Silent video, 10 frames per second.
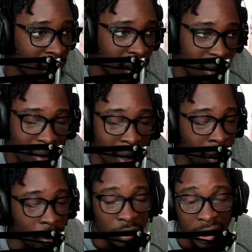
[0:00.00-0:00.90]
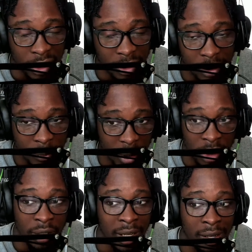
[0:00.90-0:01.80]
yeah, I don't think that I'm
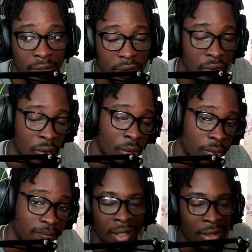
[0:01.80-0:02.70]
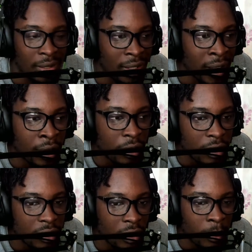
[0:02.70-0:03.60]
there yet. So, and then
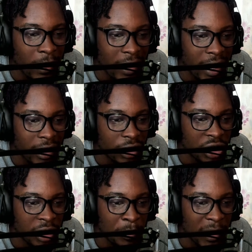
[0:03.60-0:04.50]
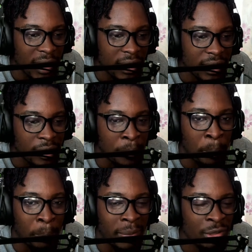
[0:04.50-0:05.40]
on top of that, she made this
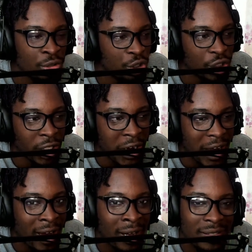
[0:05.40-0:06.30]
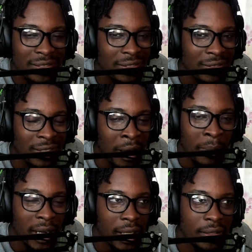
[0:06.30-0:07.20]
bullshit ass
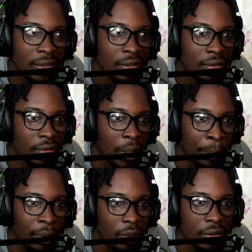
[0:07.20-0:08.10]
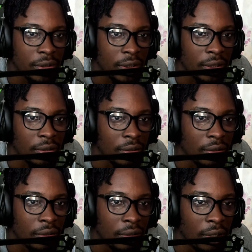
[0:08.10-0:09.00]
dumbass apology
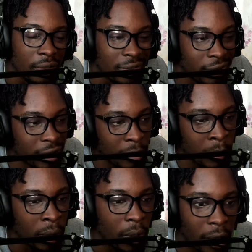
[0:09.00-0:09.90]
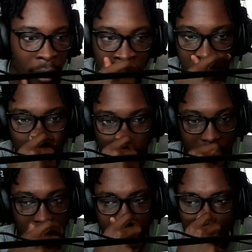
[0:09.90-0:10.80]
talking about how
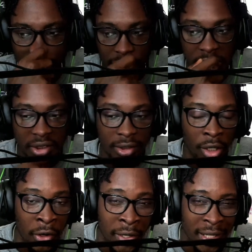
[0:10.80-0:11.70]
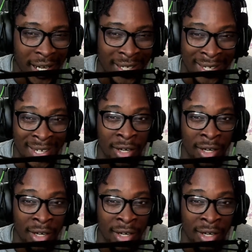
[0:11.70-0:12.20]
she's sorry that